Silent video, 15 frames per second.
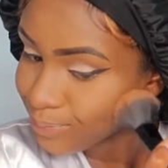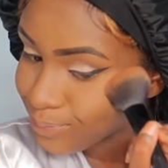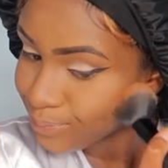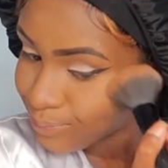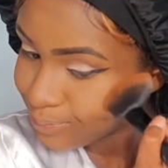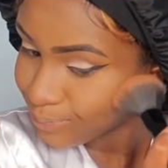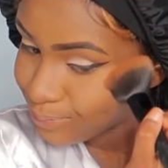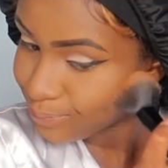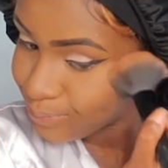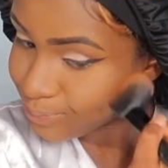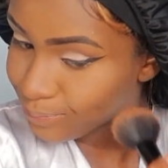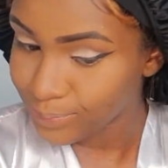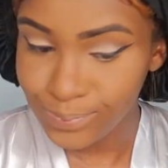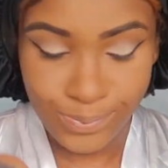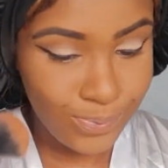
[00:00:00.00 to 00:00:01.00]
I want to
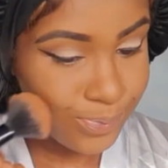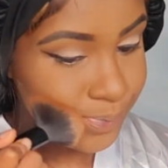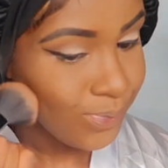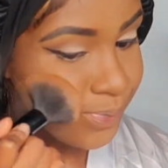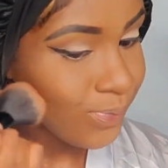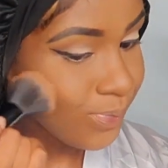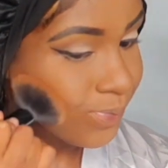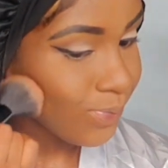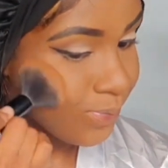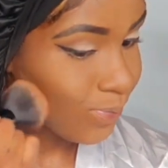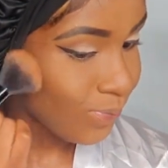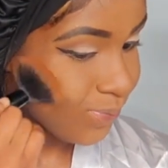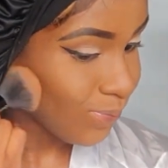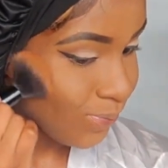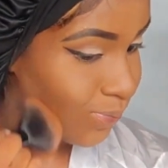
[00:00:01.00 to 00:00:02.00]
go over it with a
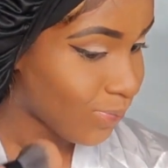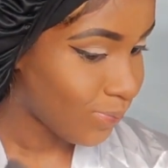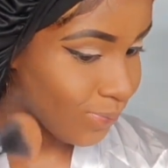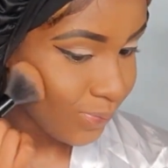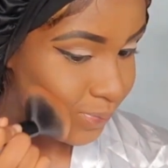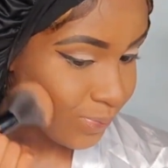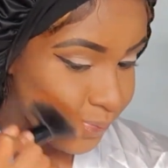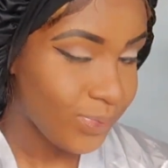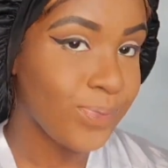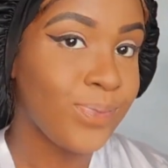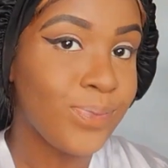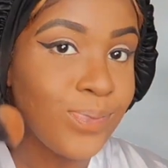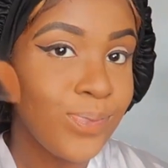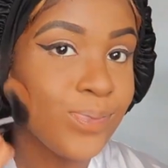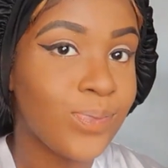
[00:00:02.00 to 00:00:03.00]
warmer color so
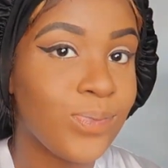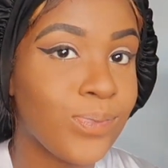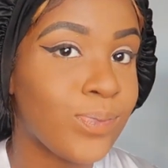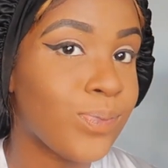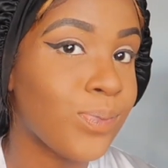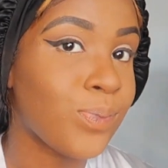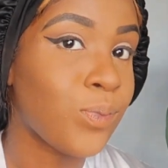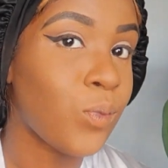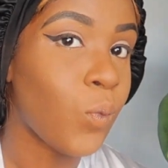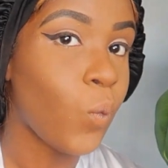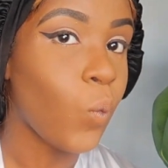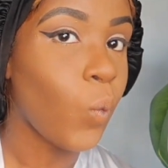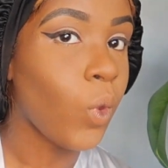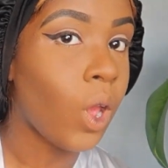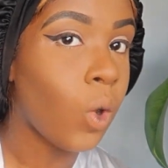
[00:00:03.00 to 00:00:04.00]
that way it's not looking ghostly.